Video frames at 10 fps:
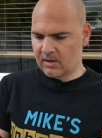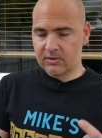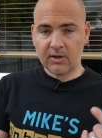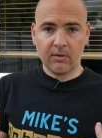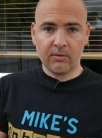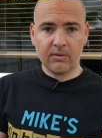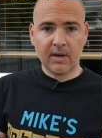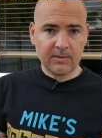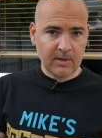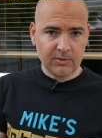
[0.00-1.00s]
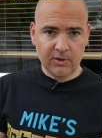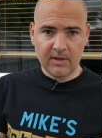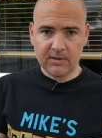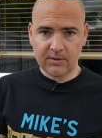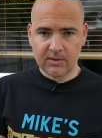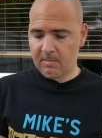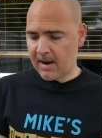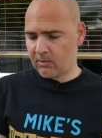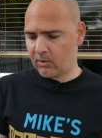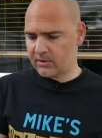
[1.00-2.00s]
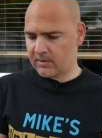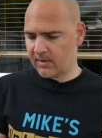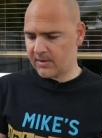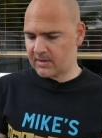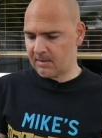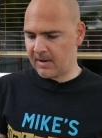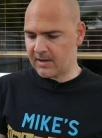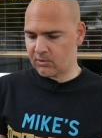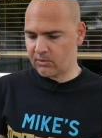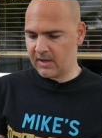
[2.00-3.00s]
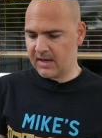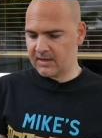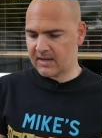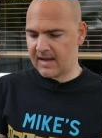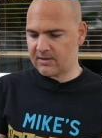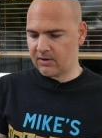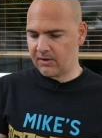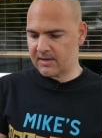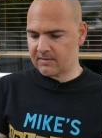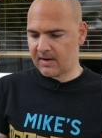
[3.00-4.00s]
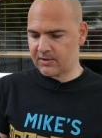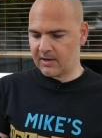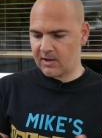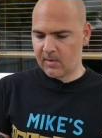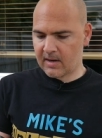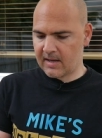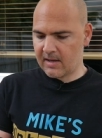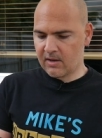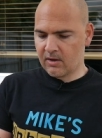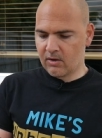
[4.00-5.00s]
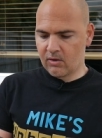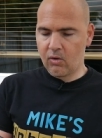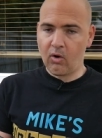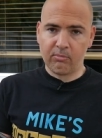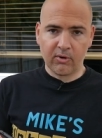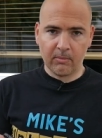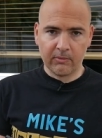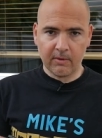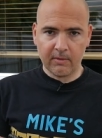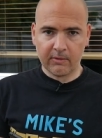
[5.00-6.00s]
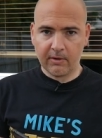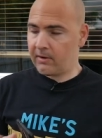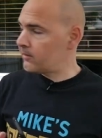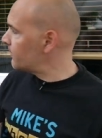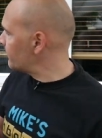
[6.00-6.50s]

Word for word: So now it tells you you need to power on the device and make sure the indicator light is flashing quickly or a prompt tone is heard.